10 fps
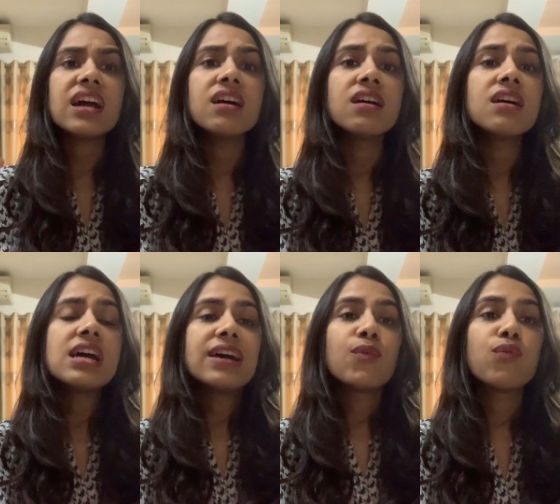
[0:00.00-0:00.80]
uh,
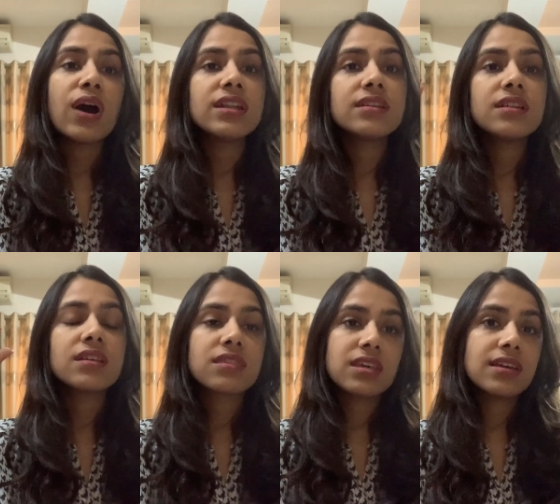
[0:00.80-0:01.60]

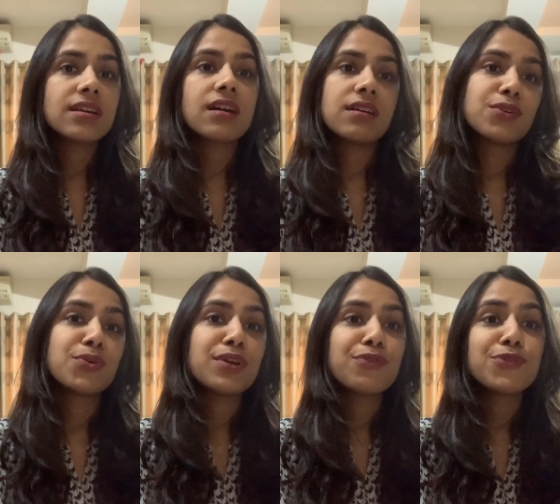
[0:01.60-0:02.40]
one thing you
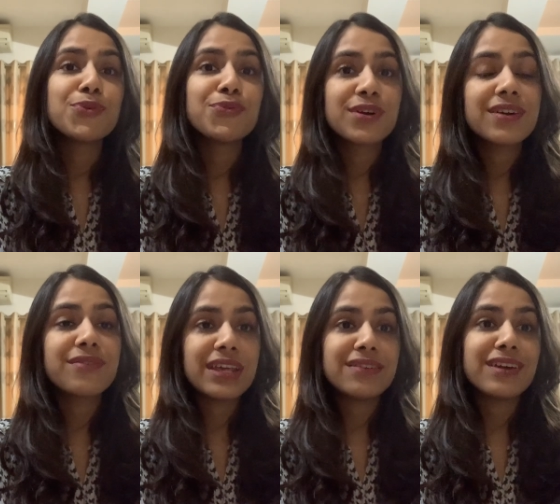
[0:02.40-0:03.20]
know if you were
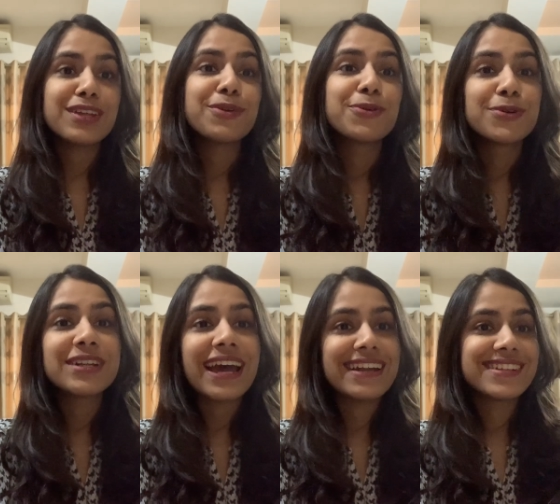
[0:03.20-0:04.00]
very very good at